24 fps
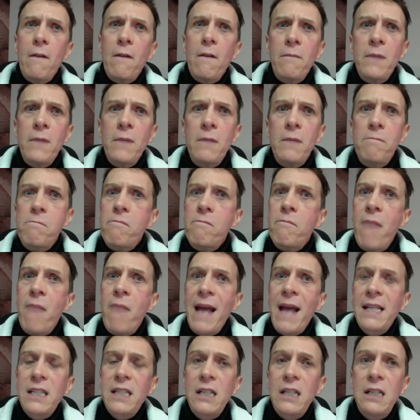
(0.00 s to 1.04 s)

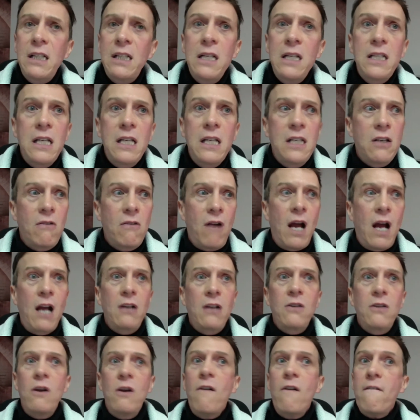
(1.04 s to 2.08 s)
masculinity is
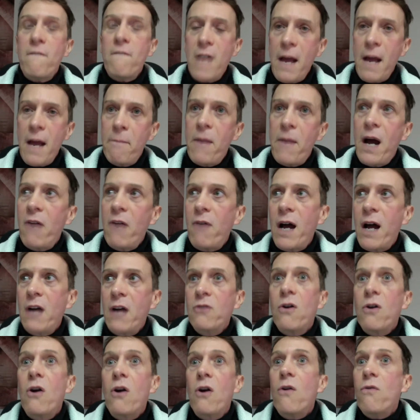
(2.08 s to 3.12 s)
around
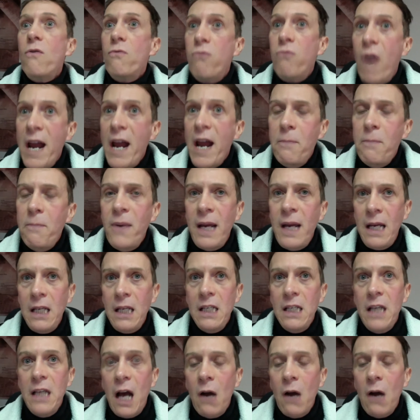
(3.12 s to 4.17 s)
raping
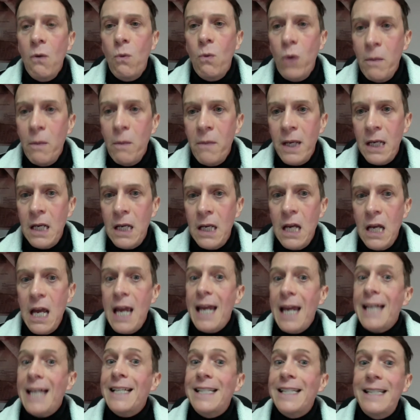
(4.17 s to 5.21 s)
young women
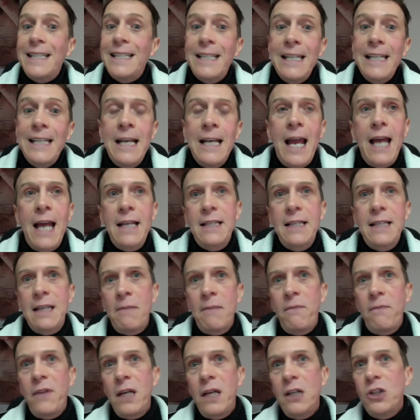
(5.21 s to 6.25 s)
is seen as
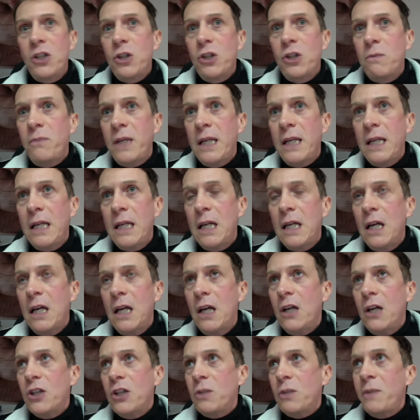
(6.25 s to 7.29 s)
something to be
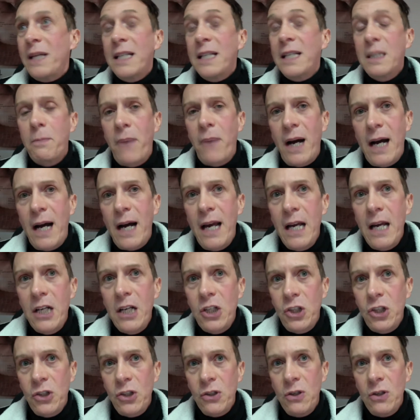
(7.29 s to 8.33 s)
aspired
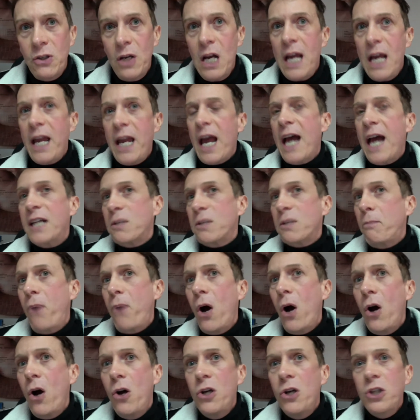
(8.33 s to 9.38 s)
to, as
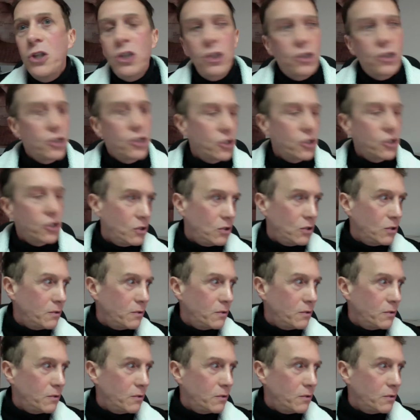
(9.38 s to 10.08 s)
opposed to